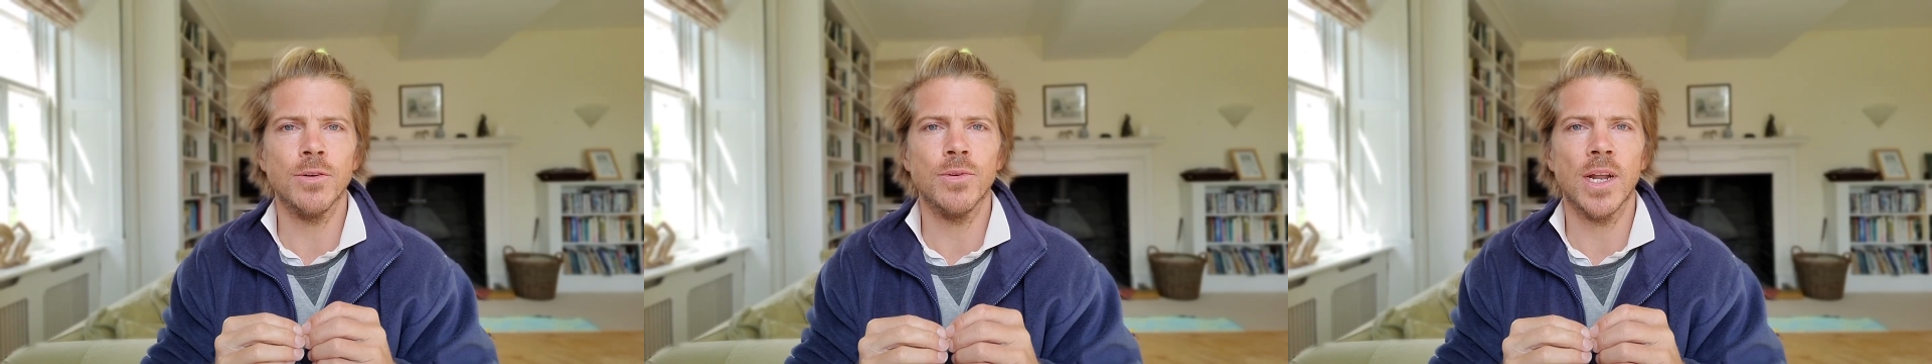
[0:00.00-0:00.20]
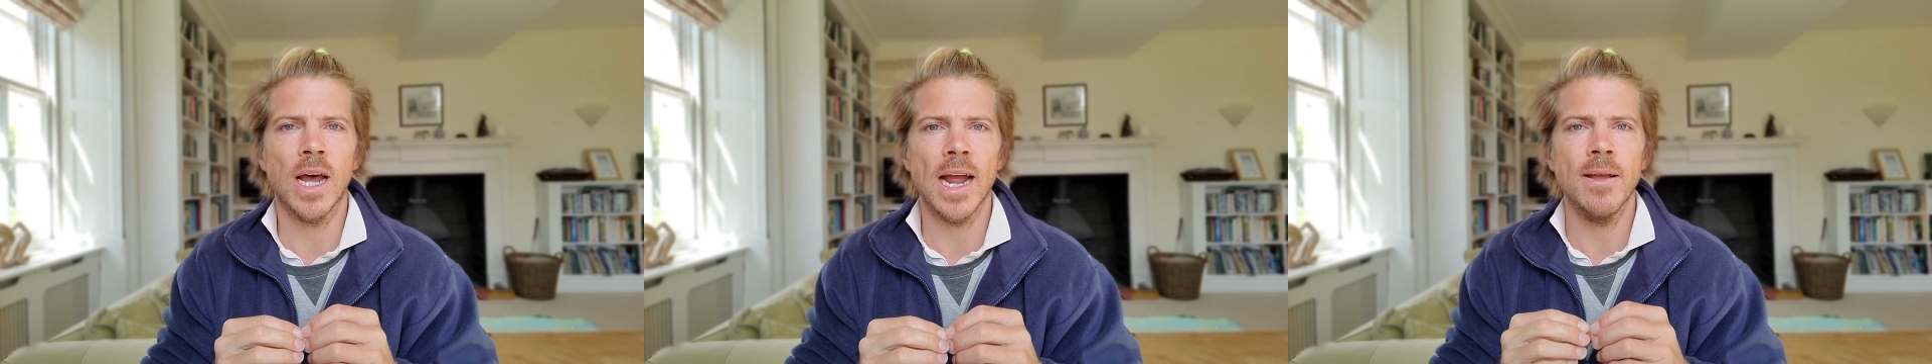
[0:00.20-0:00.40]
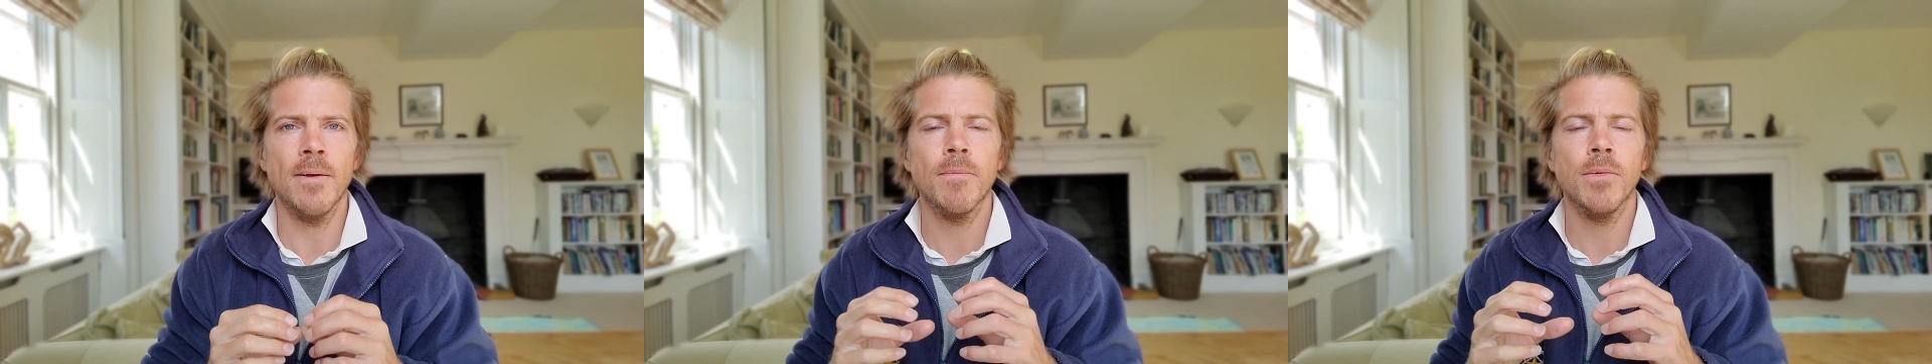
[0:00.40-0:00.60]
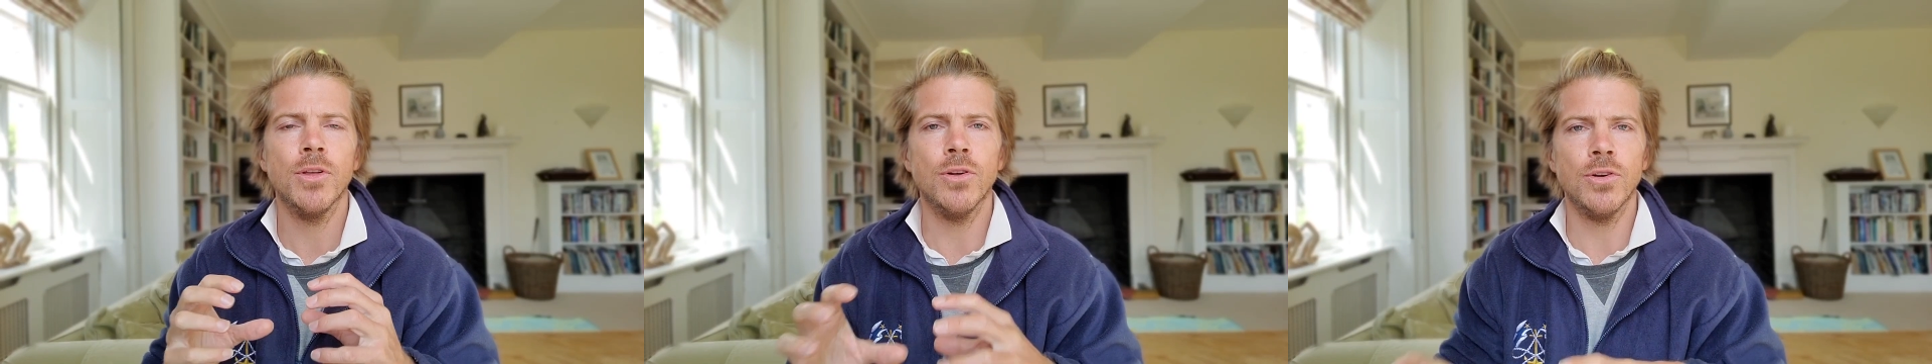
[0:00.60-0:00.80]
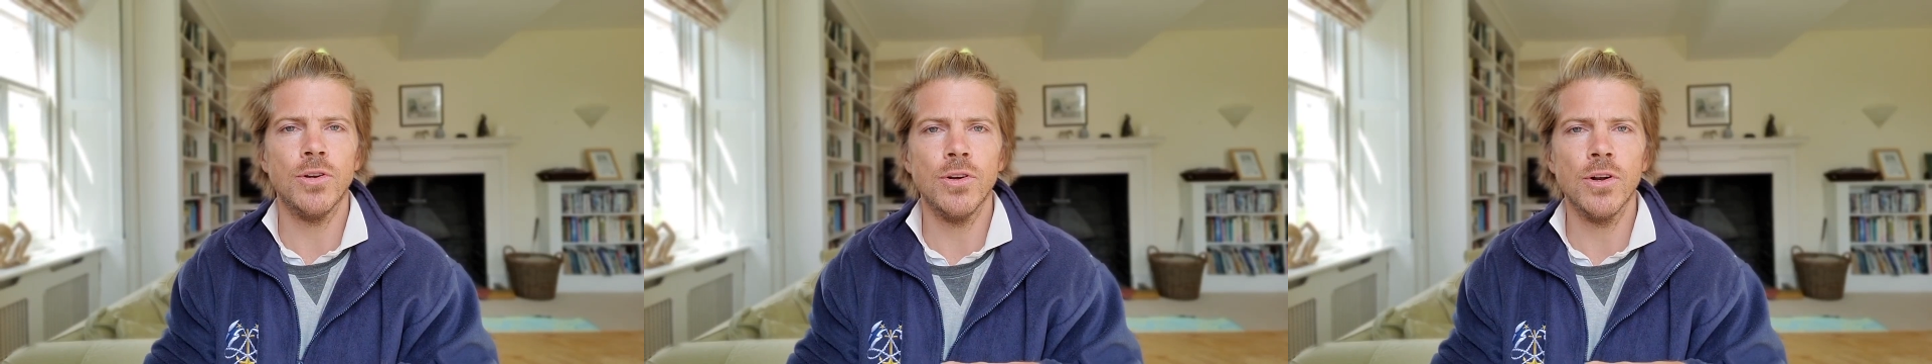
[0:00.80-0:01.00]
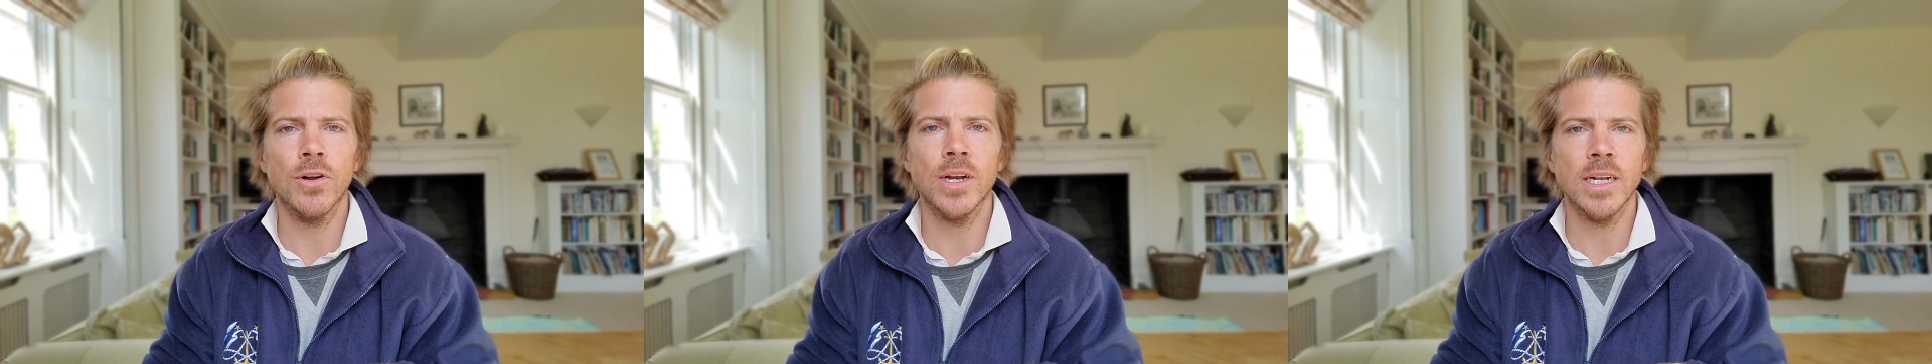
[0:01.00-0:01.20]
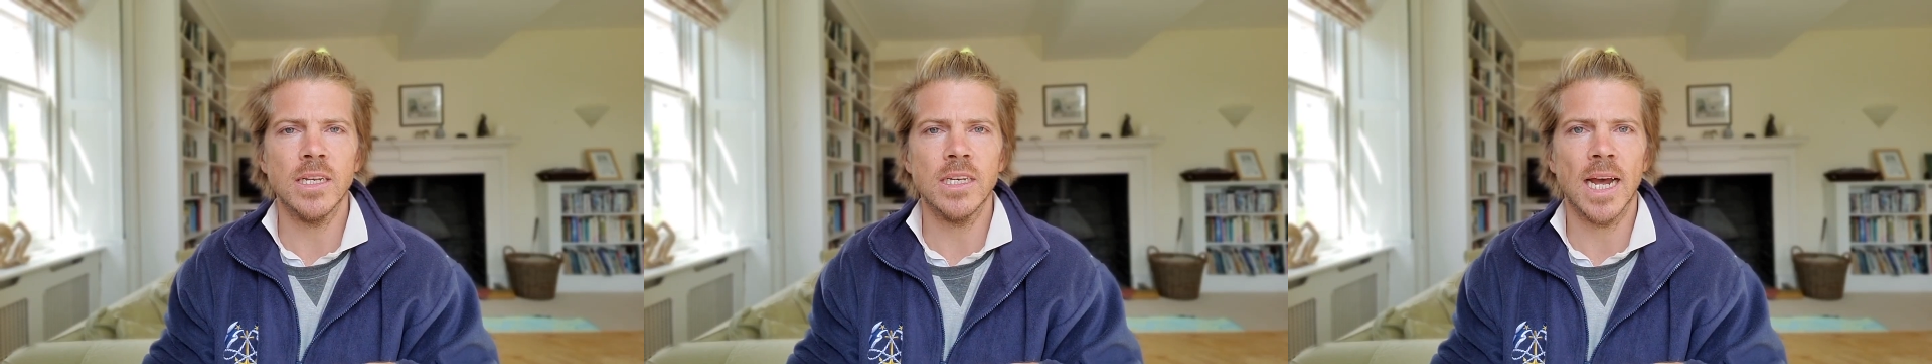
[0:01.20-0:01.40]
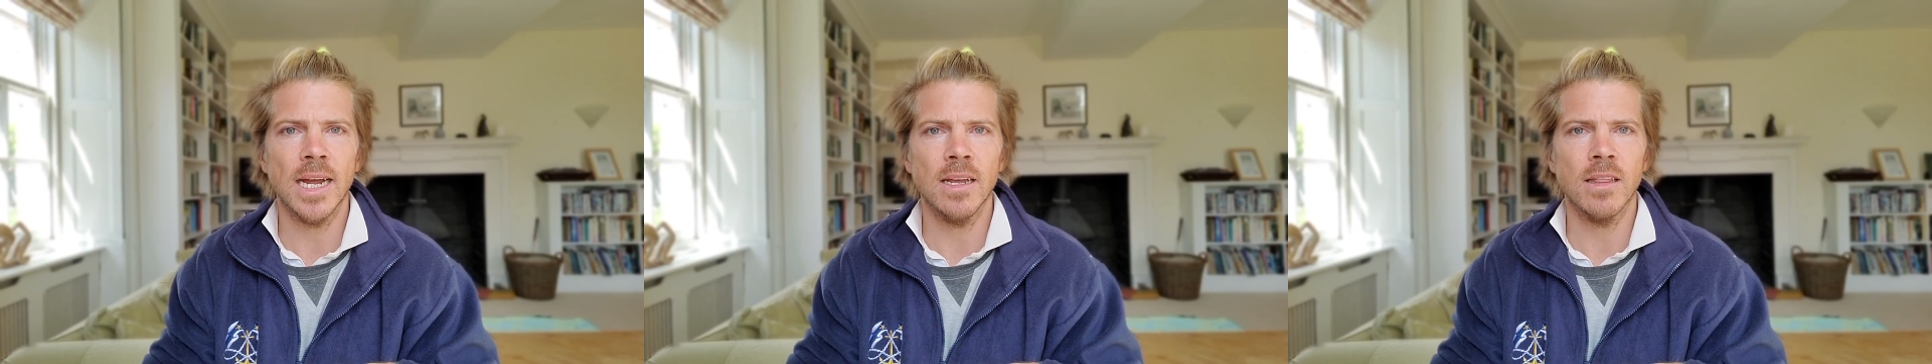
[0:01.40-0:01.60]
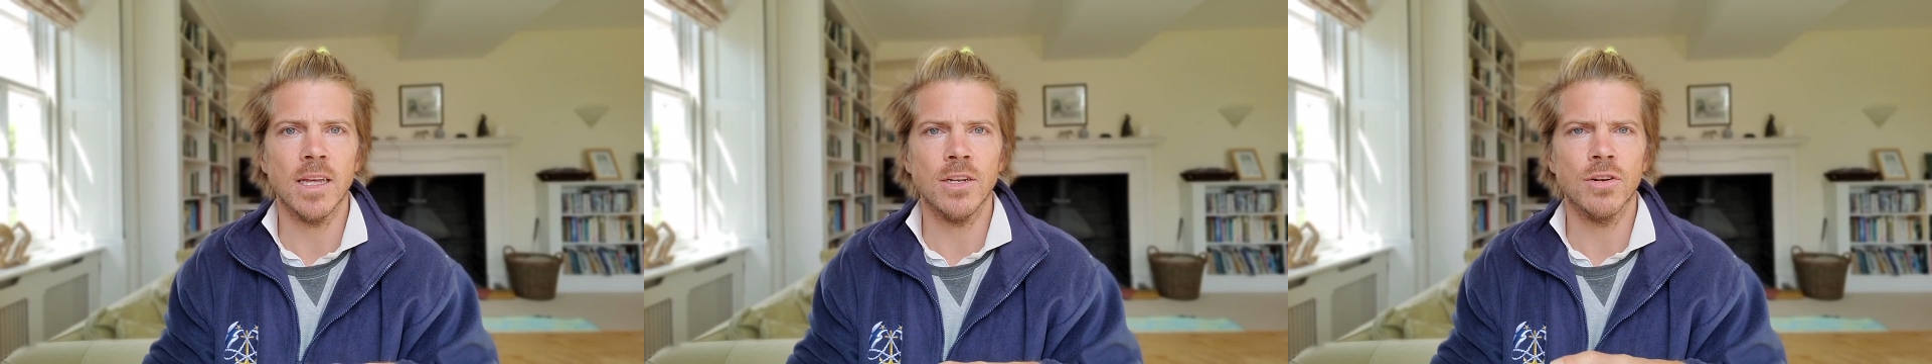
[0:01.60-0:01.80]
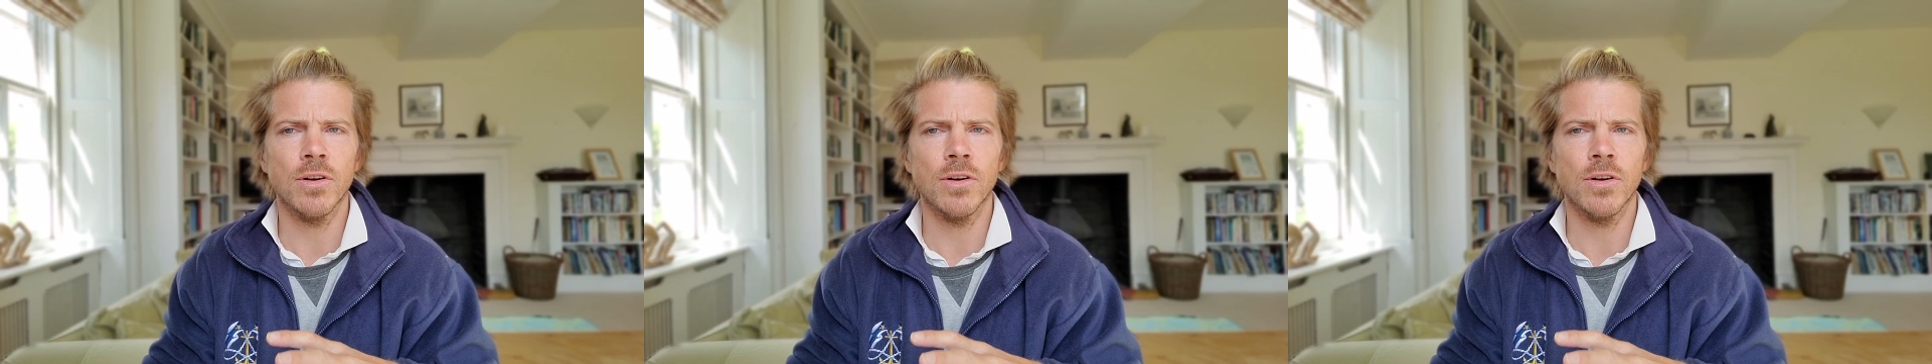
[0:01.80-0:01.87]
day, you do not need to take this.